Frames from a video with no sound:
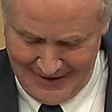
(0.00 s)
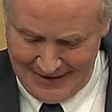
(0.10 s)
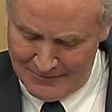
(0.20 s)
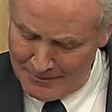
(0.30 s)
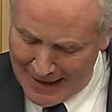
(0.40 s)

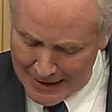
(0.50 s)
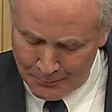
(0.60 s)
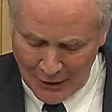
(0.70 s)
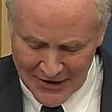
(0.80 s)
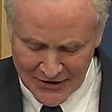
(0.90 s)
But, Madam
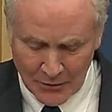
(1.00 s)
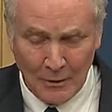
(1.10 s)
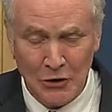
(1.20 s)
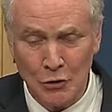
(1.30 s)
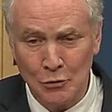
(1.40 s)
President,
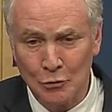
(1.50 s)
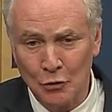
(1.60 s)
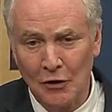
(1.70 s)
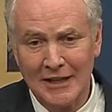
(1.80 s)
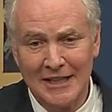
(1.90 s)
when you
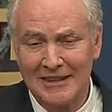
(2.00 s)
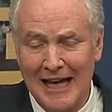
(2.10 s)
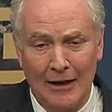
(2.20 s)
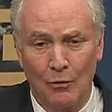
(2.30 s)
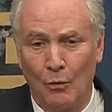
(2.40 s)
look at
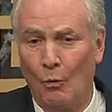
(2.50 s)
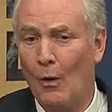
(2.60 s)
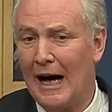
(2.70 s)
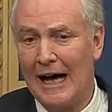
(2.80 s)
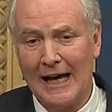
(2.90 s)
that
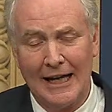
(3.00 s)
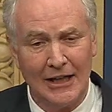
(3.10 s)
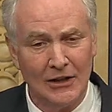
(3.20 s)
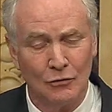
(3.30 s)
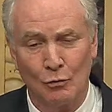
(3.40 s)

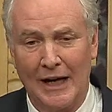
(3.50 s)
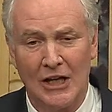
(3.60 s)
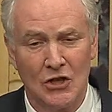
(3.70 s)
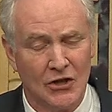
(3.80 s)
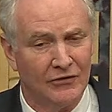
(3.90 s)
wide
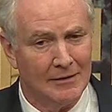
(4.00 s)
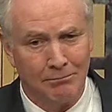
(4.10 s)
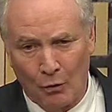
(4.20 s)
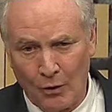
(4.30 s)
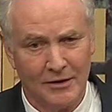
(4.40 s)
range of
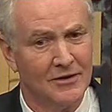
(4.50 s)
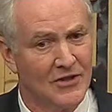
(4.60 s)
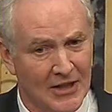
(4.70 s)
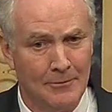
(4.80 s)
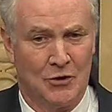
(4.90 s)
important
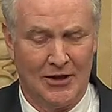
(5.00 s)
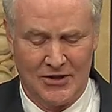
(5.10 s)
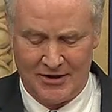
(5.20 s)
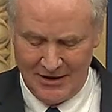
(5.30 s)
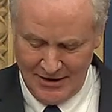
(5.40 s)

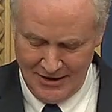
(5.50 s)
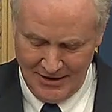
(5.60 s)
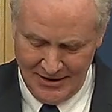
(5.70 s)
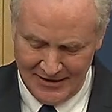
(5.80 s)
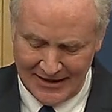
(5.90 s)
subjects
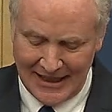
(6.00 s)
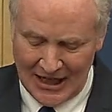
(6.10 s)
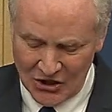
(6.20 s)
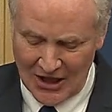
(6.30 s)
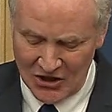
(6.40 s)
that
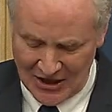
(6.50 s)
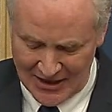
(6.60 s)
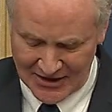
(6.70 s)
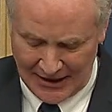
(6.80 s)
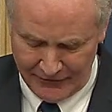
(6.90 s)

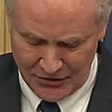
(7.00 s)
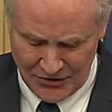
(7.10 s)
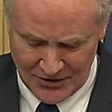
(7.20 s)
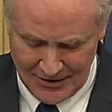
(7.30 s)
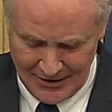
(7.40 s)
HHS
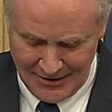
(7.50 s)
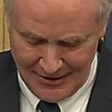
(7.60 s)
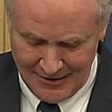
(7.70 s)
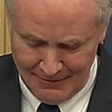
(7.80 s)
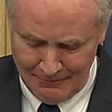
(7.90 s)
covers,
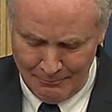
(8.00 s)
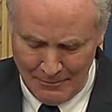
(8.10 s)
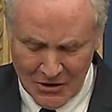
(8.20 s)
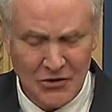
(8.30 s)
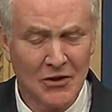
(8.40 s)

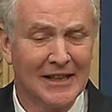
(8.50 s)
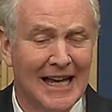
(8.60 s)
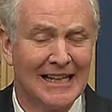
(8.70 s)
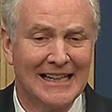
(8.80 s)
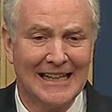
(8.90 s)
Mr.
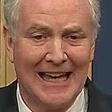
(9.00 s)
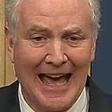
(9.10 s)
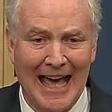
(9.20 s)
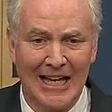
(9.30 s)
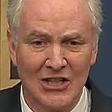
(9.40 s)
Kennedy
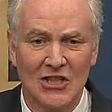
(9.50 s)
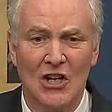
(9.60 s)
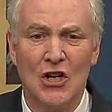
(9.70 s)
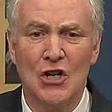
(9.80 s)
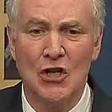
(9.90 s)
has
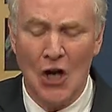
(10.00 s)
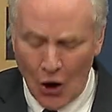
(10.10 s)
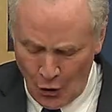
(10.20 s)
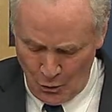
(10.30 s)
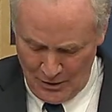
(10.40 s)

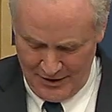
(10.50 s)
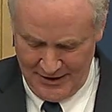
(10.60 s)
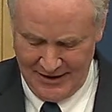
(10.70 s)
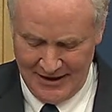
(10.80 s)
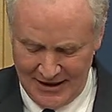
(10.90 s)
no
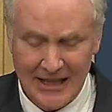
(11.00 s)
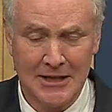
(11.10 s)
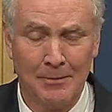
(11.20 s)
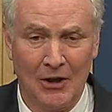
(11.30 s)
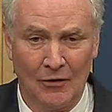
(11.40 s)

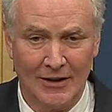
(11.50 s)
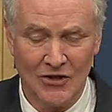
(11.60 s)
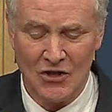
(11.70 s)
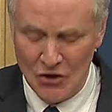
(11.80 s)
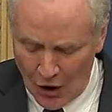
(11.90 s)

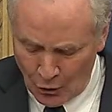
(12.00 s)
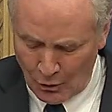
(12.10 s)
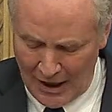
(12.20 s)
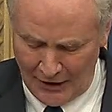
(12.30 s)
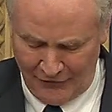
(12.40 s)
experience, no
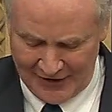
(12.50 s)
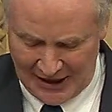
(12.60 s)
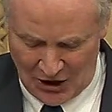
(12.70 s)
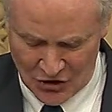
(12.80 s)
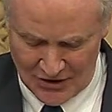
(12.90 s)

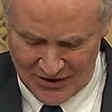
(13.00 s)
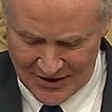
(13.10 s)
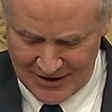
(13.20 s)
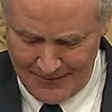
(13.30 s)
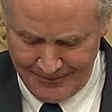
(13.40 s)

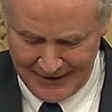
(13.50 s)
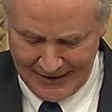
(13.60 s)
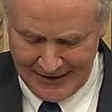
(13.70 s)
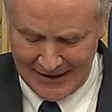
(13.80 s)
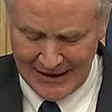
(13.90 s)
qualifications
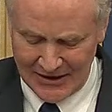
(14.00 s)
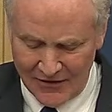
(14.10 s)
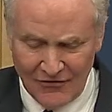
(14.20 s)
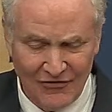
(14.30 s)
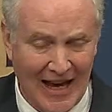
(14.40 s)
in the
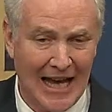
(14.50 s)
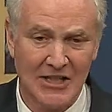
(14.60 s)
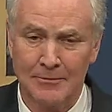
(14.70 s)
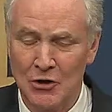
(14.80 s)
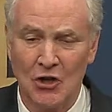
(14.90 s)

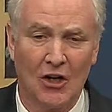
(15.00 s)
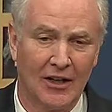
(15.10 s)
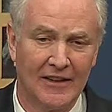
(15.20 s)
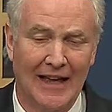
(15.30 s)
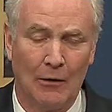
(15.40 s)
vast
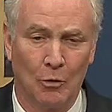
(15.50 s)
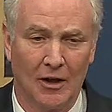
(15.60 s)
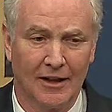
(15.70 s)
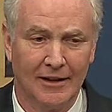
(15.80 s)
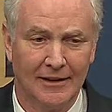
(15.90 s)
majority of that work.